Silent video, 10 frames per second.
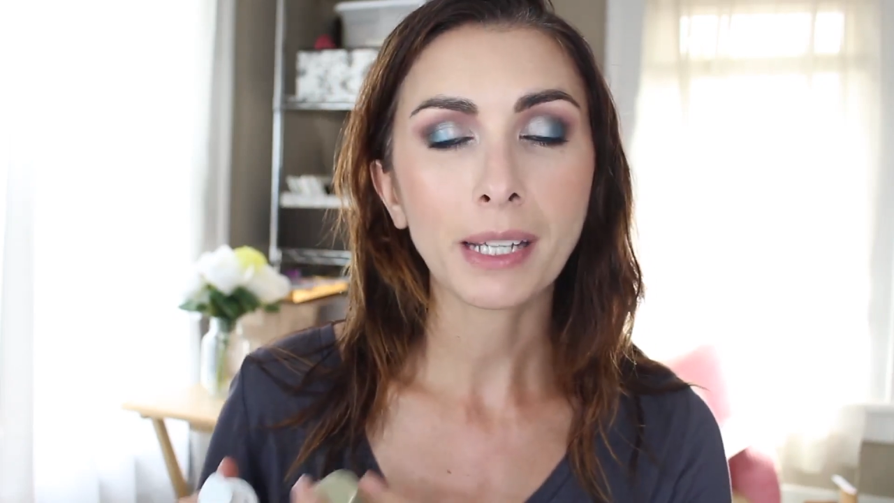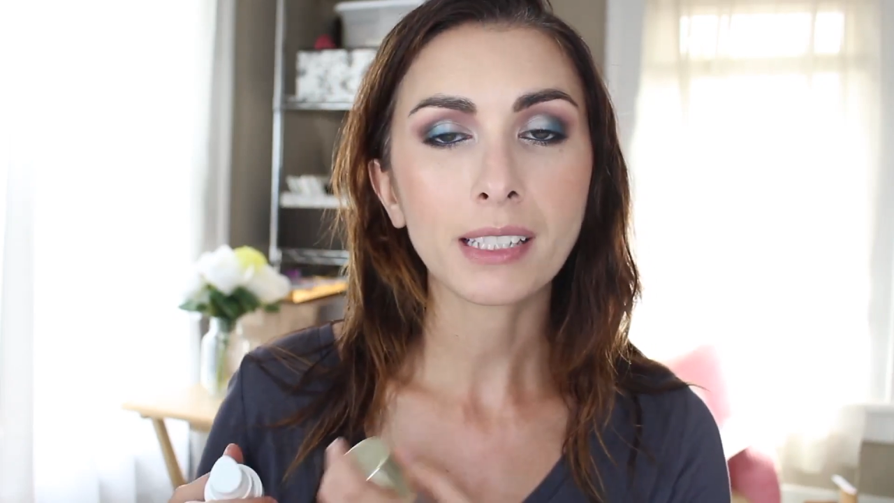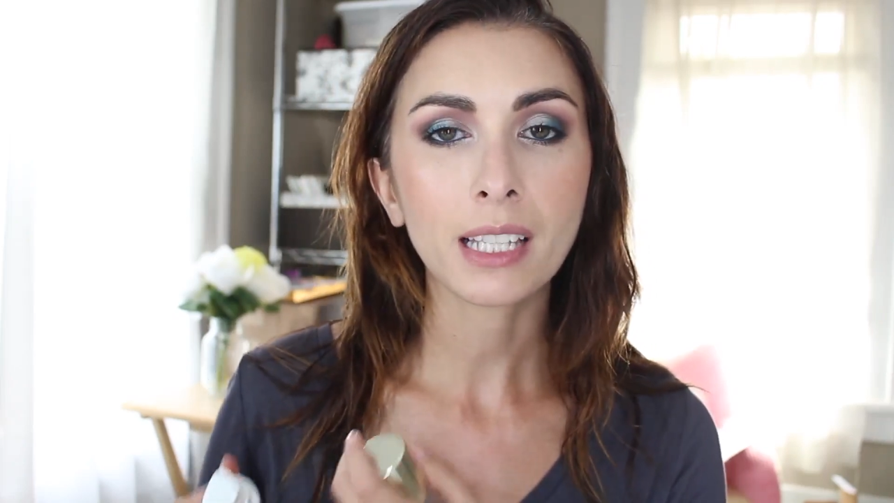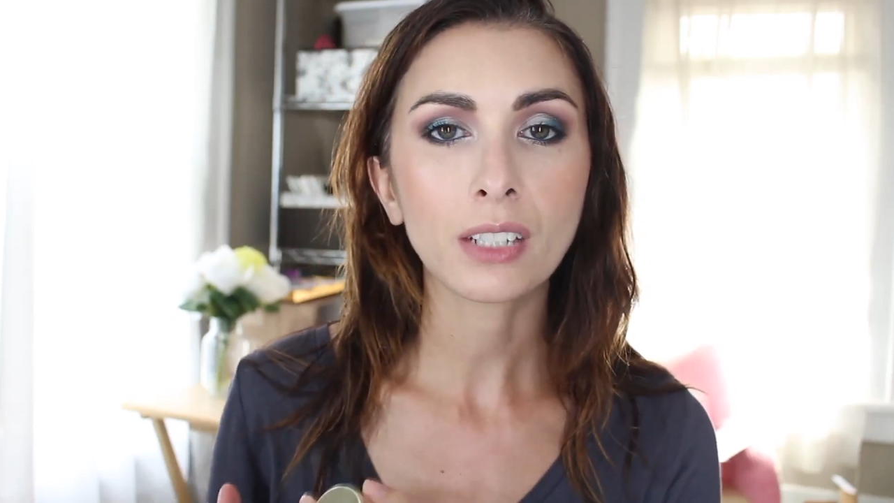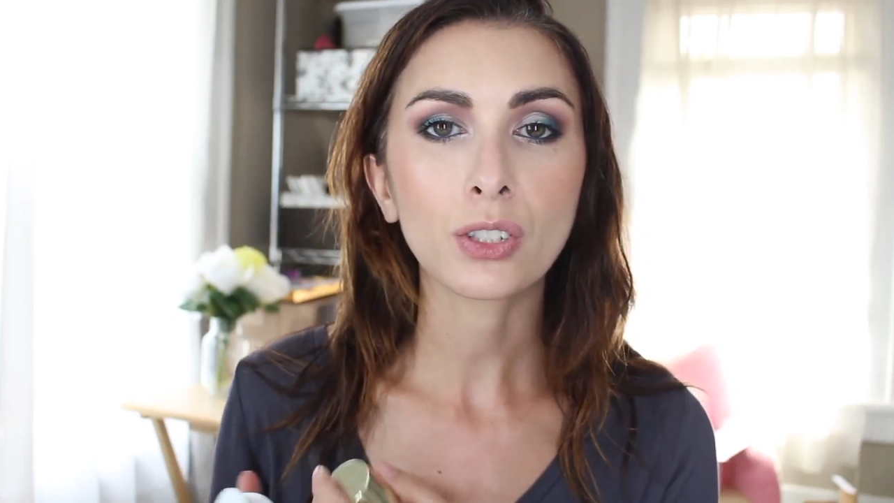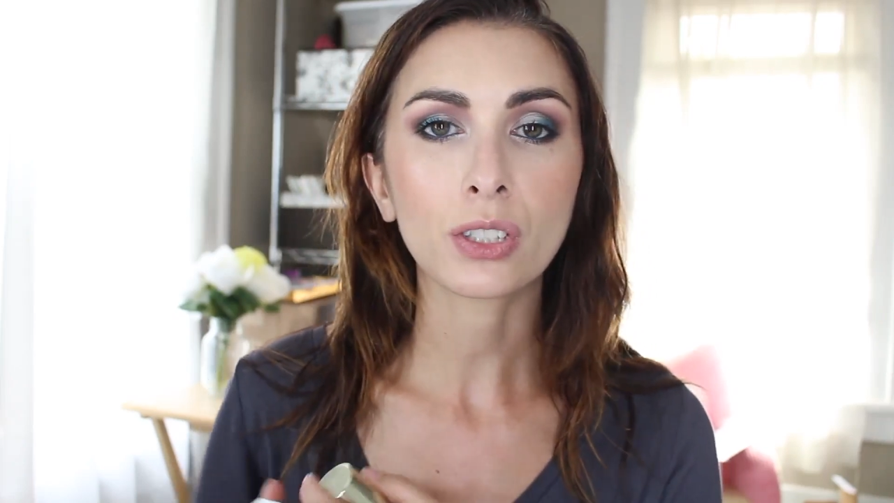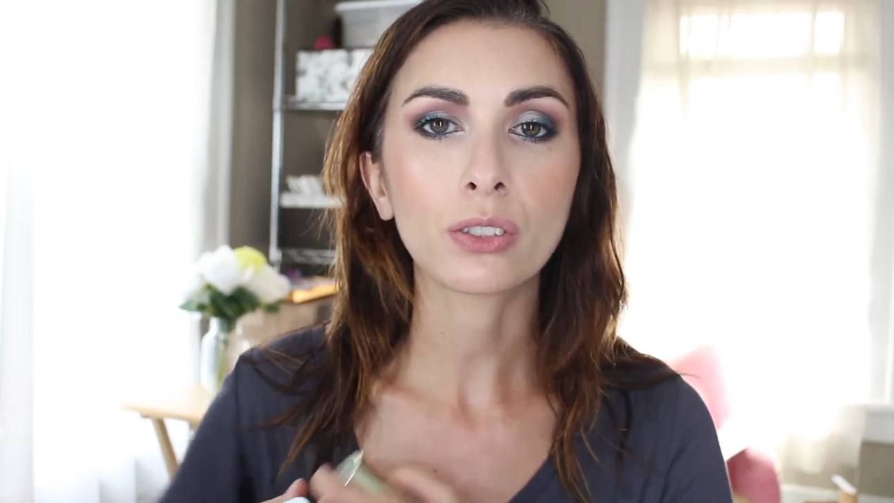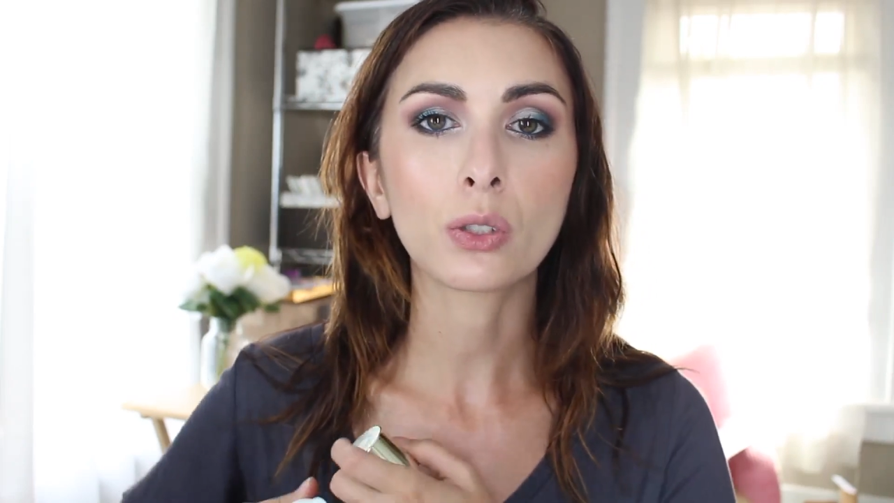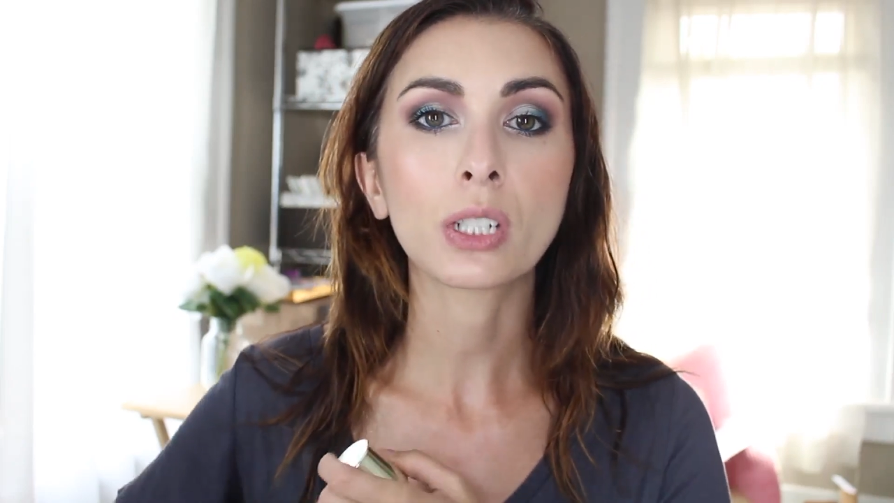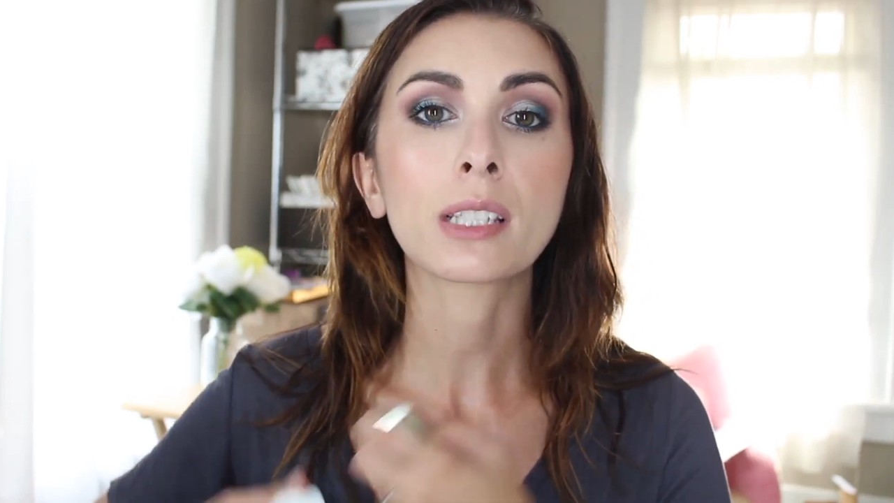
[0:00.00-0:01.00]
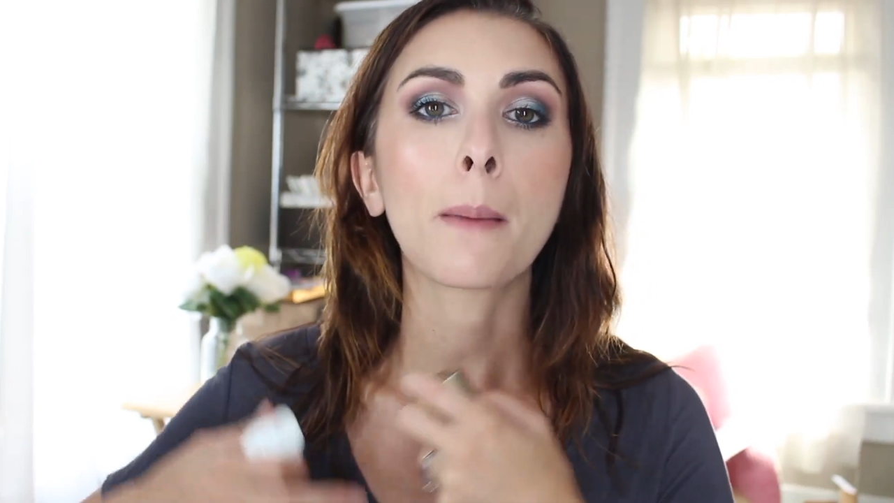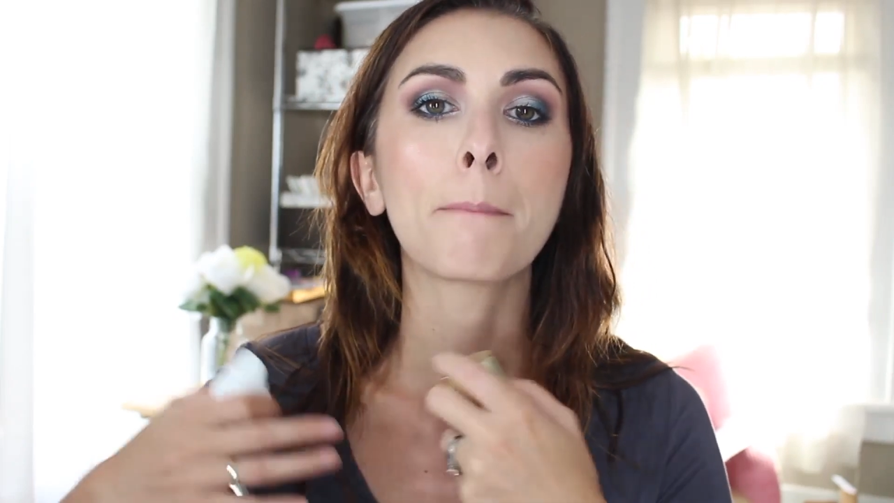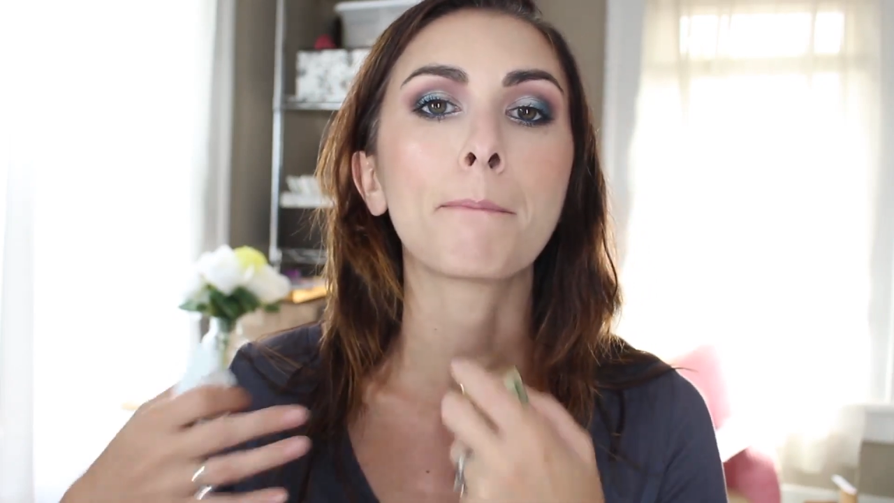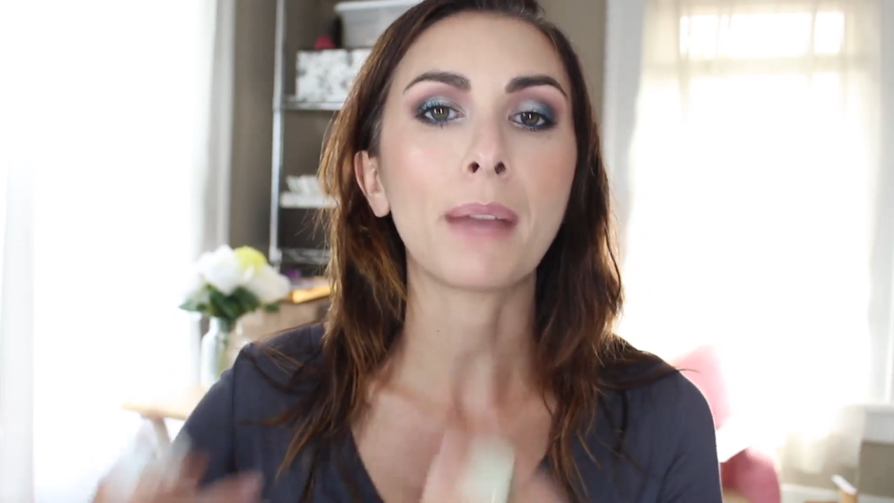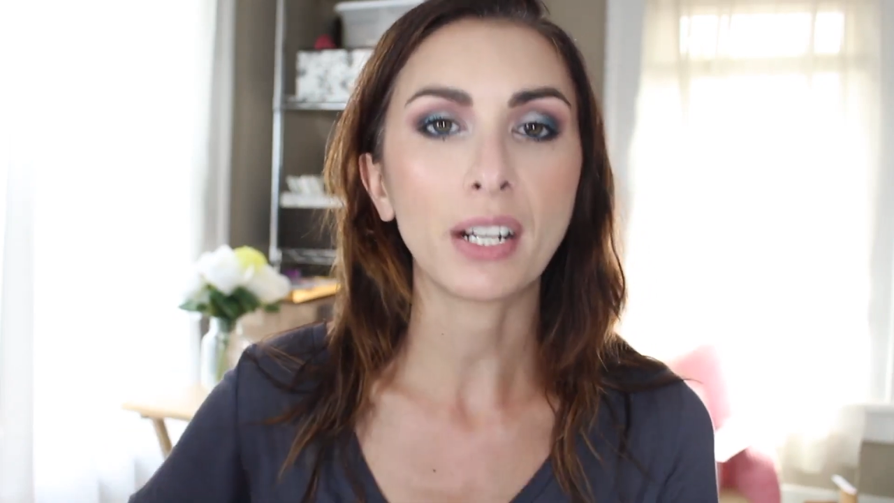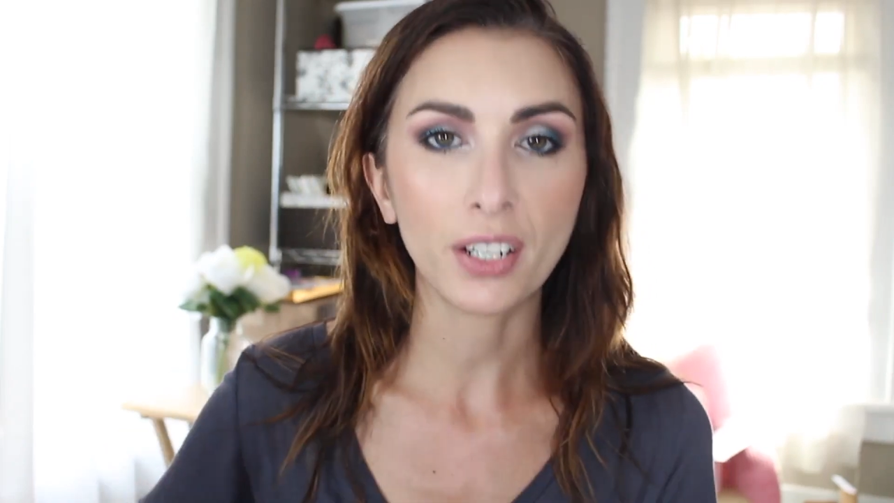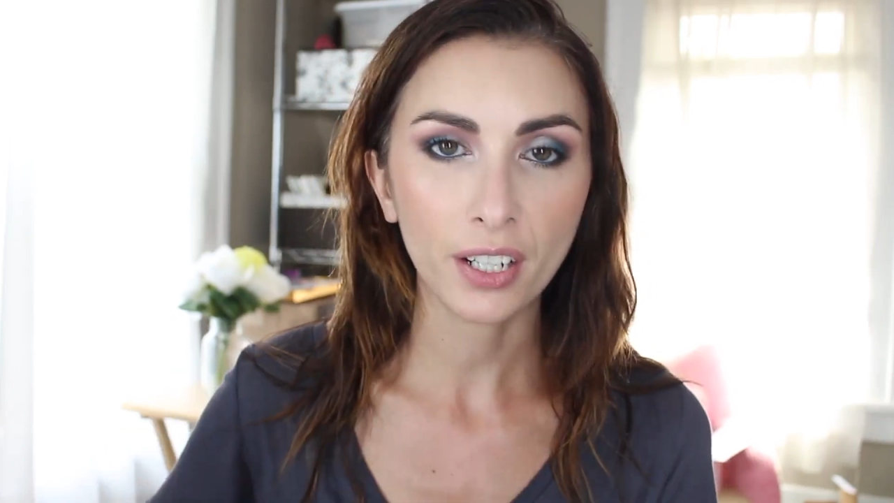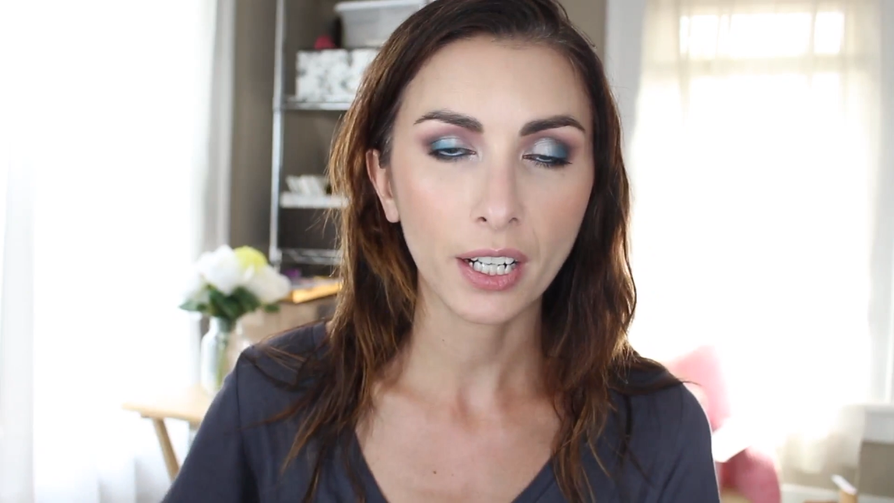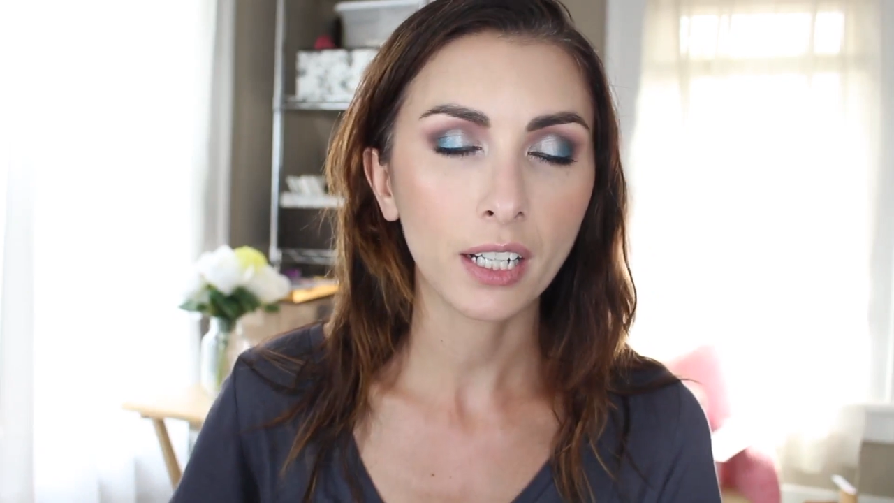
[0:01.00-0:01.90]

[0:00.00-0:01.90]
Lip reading: my skin just looks better.